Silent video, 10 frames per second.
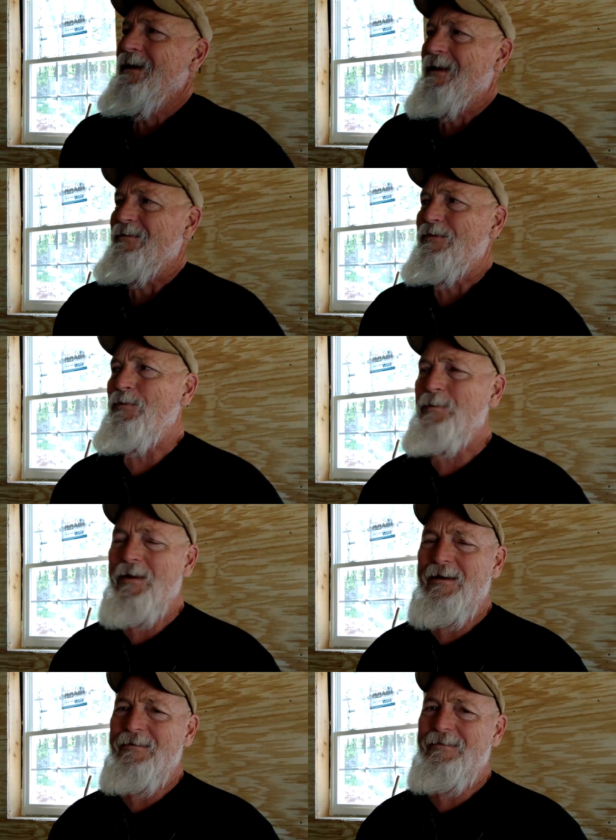And she
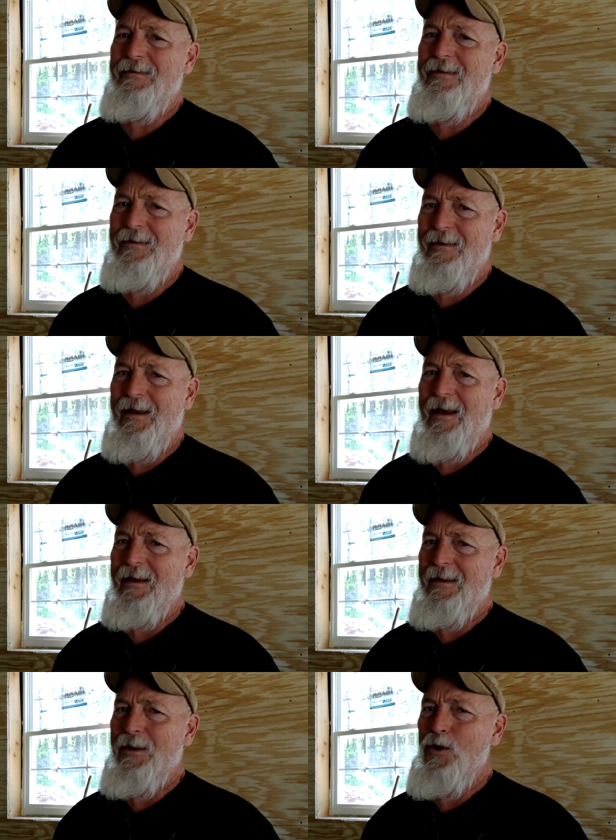replies,
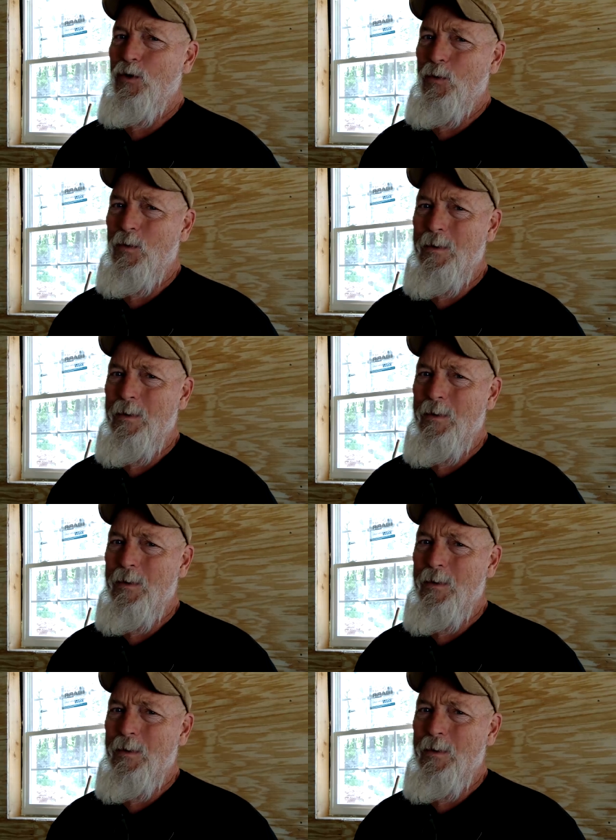I know.